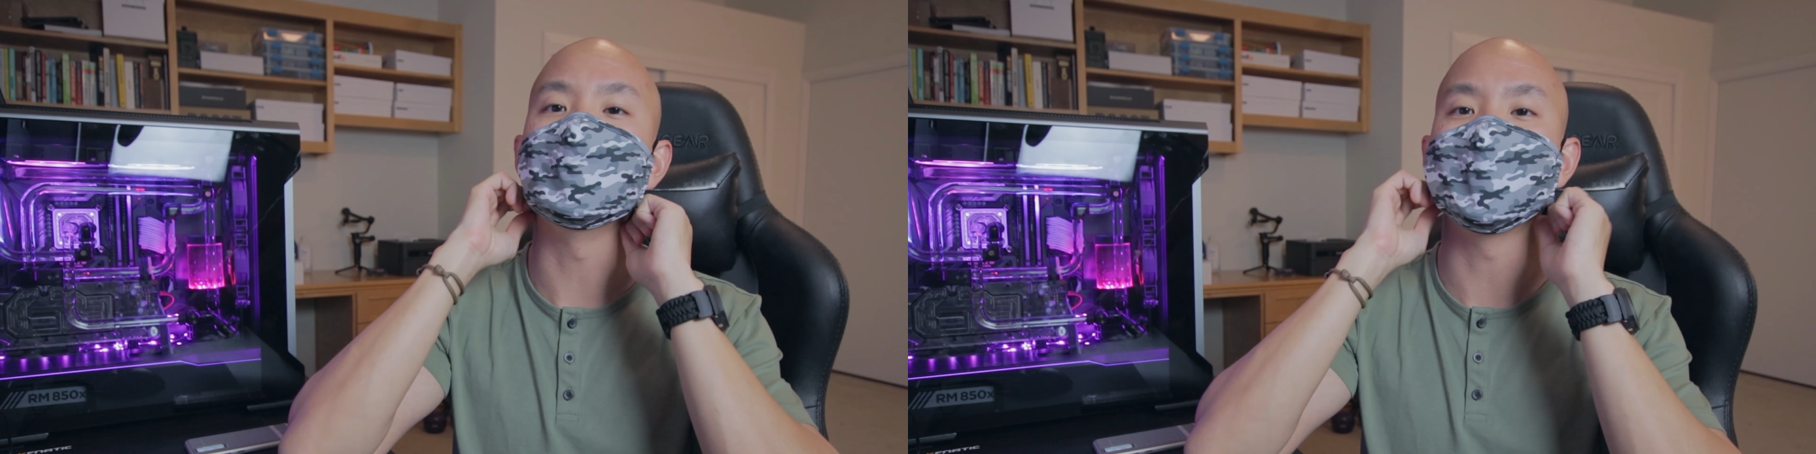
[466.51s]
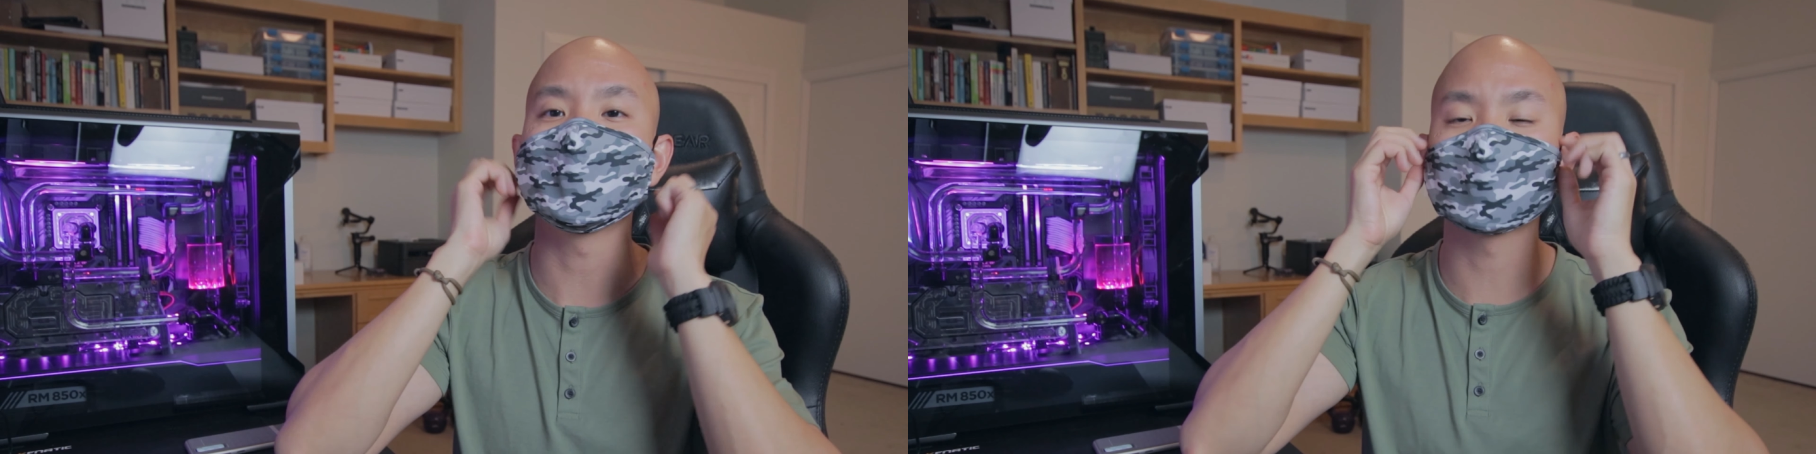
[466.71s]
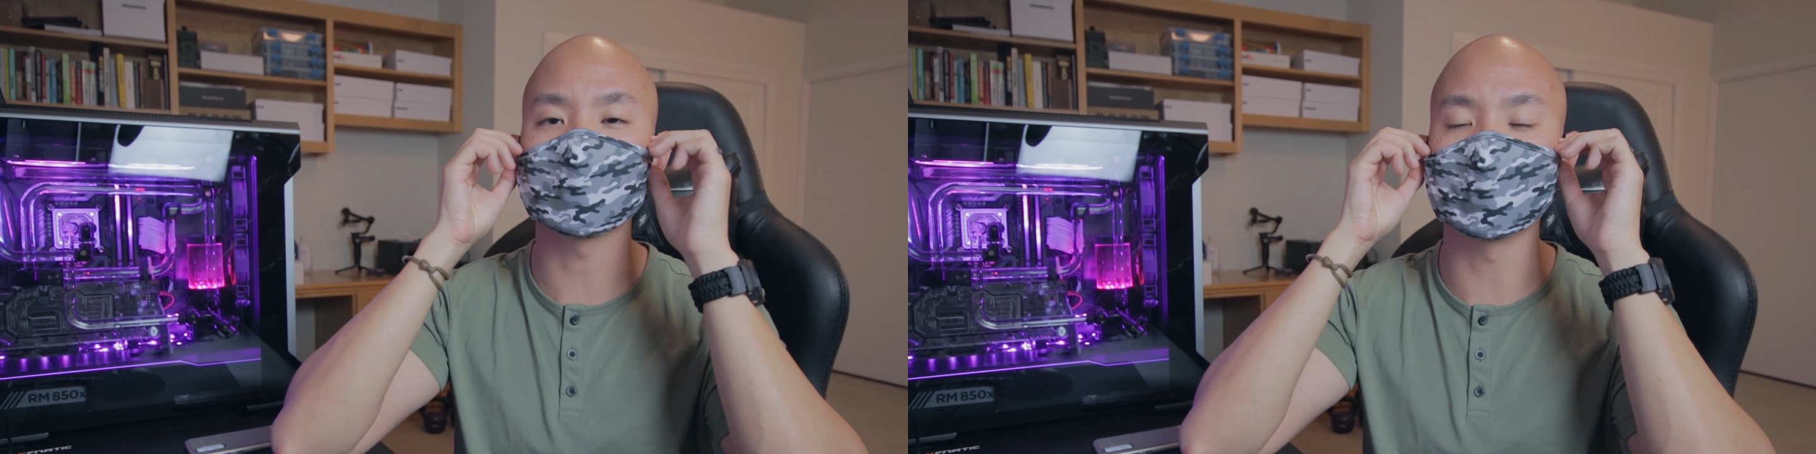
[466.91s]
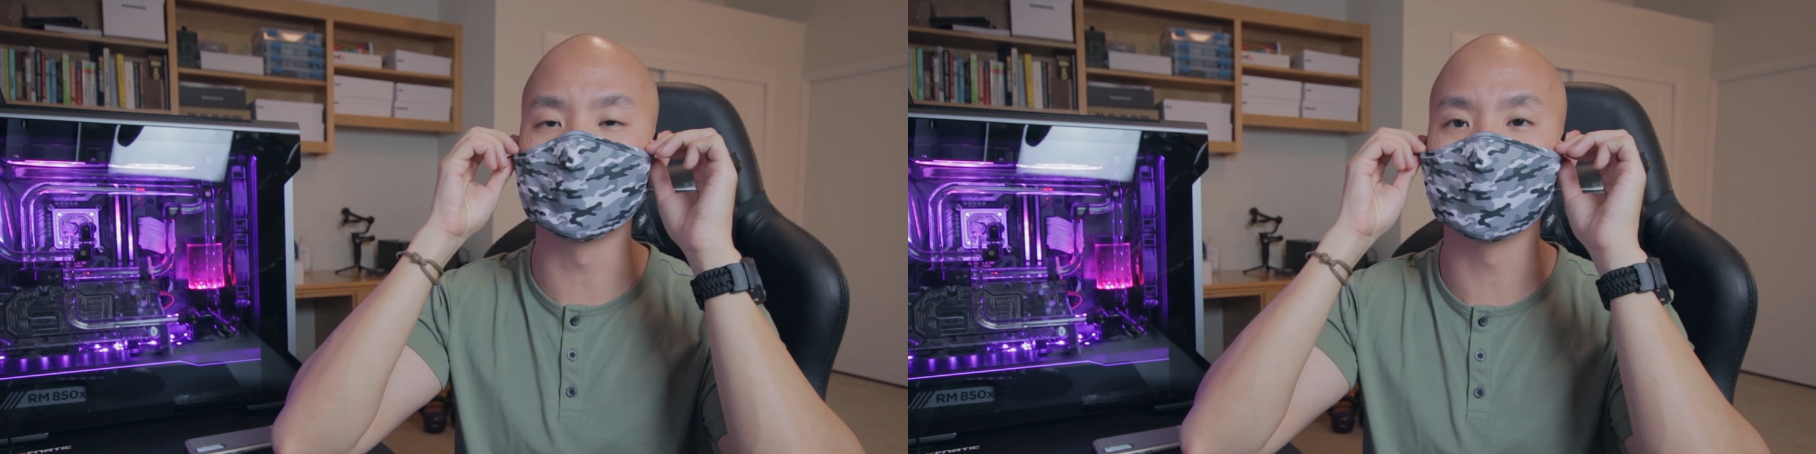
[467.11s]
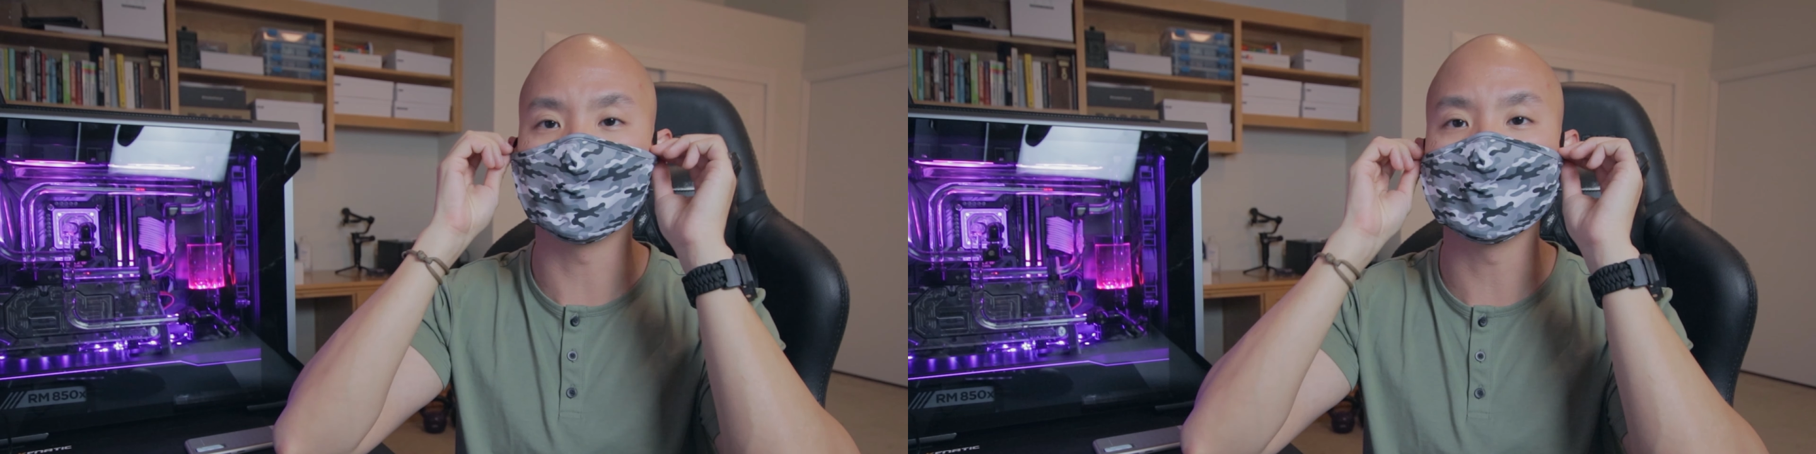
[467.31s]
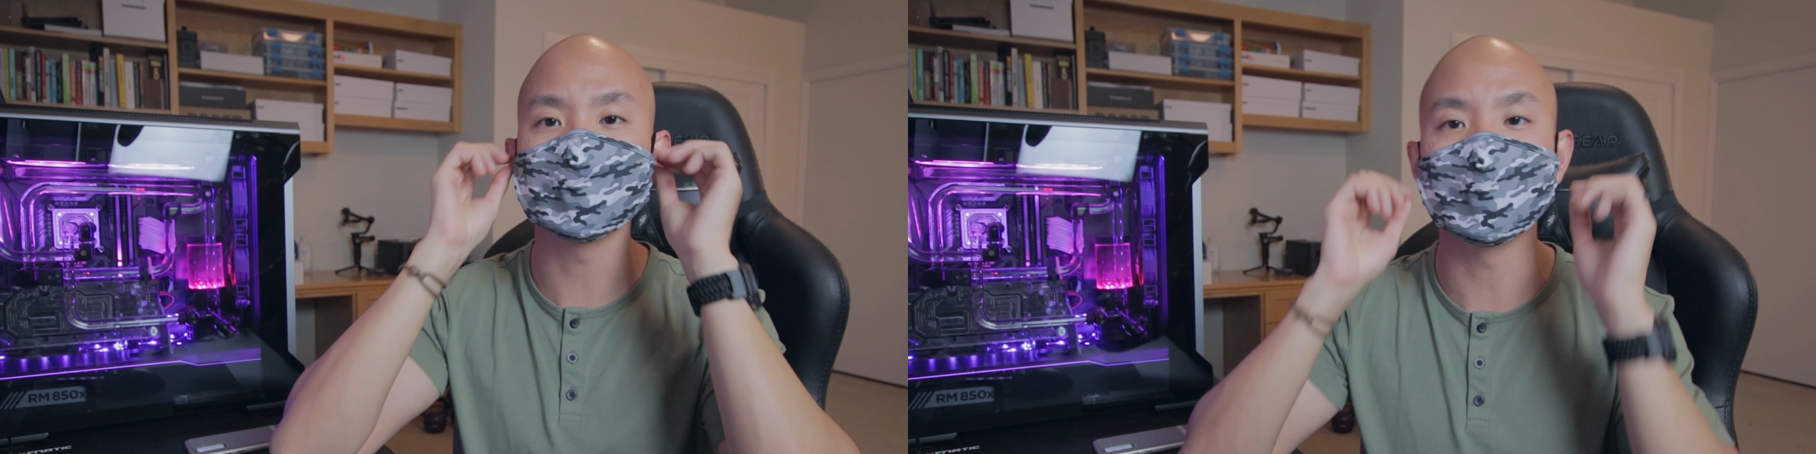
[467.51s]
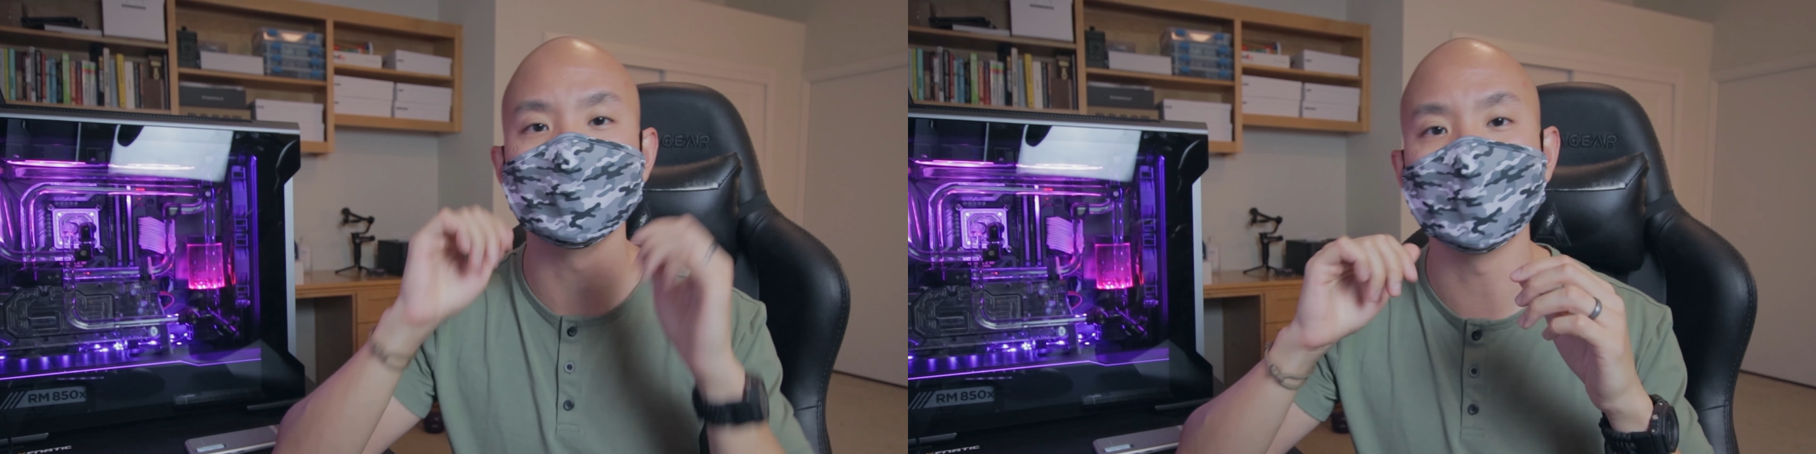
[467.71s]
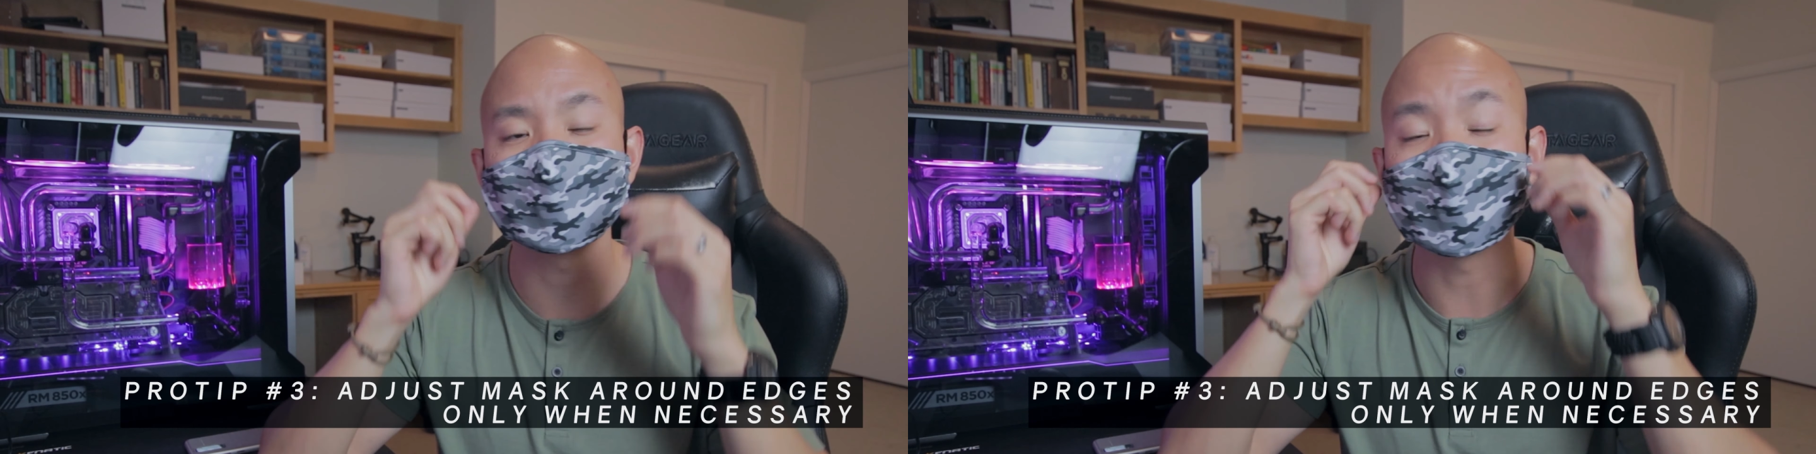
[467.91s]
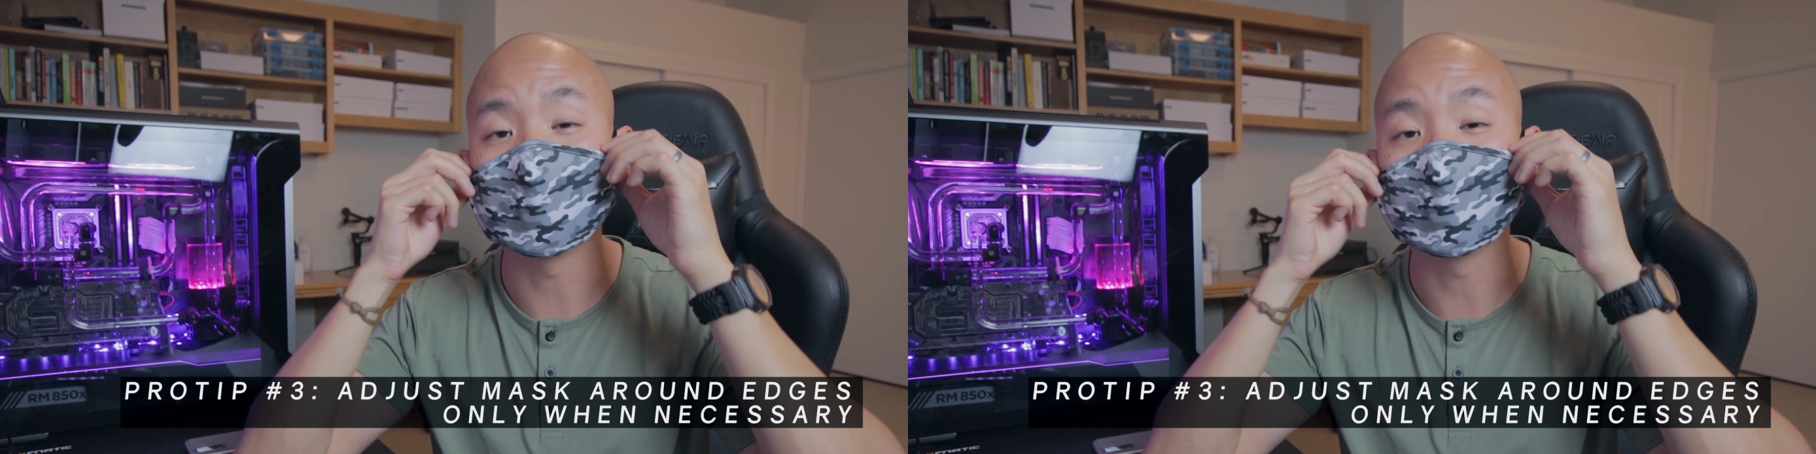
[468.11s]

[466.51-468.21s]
mask or put on my mask,